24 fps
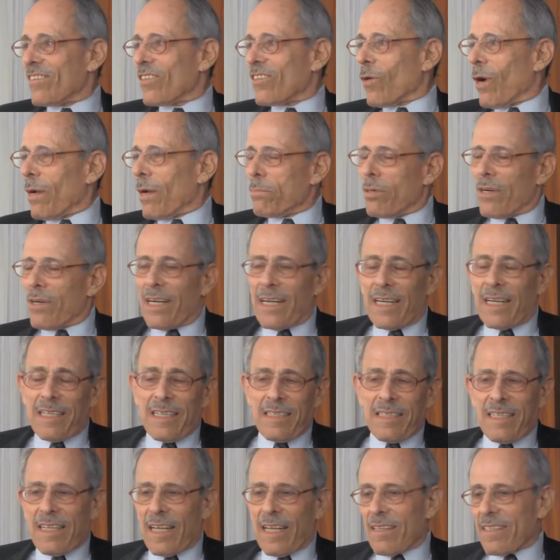So I
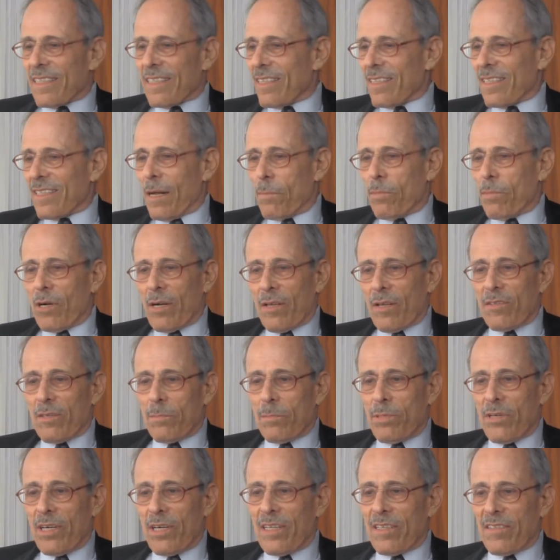apply a couple other
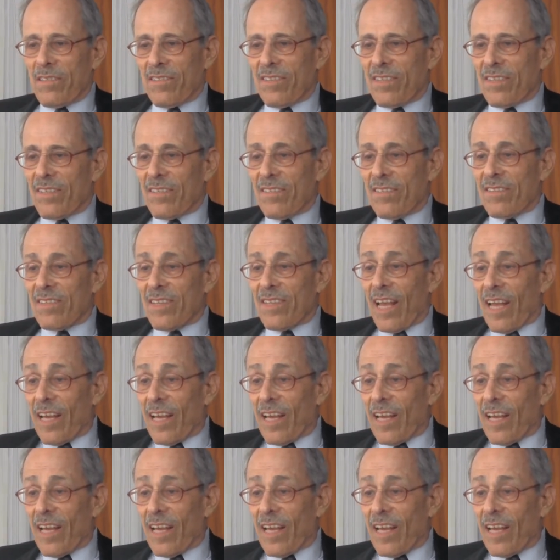places.